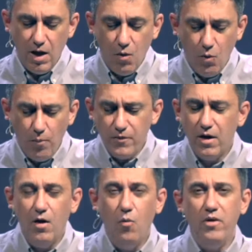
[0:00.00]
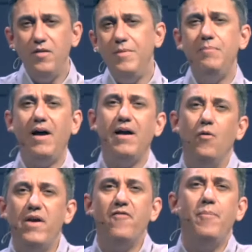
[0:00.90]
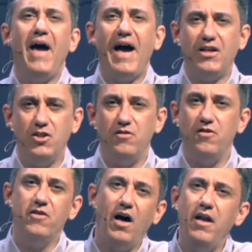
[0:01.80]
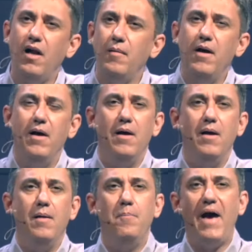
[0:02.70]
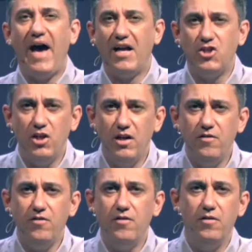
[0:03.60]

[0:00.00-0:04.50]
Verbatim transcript: Well, what does he mean by we have passions? Is God not passionate?